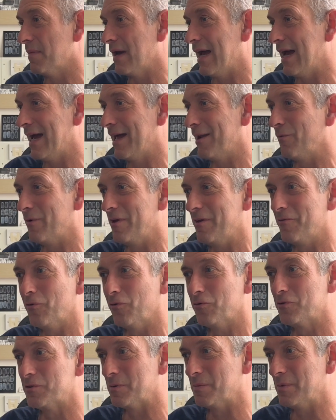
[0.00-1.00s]
and we've
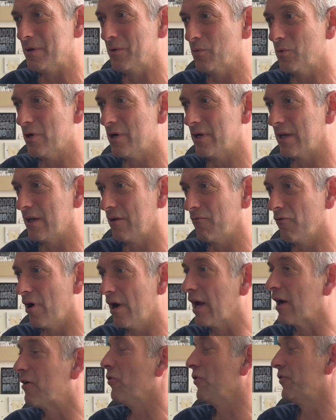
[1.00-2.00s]
also been working
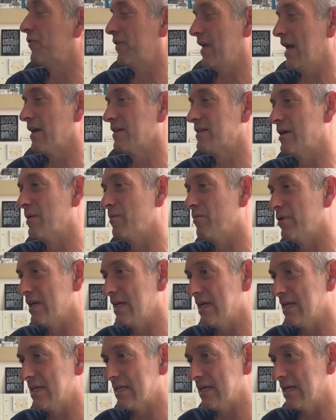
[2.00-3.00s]
right across the Outer
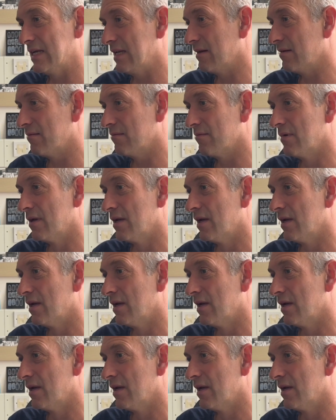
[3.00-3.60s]
Hebrides in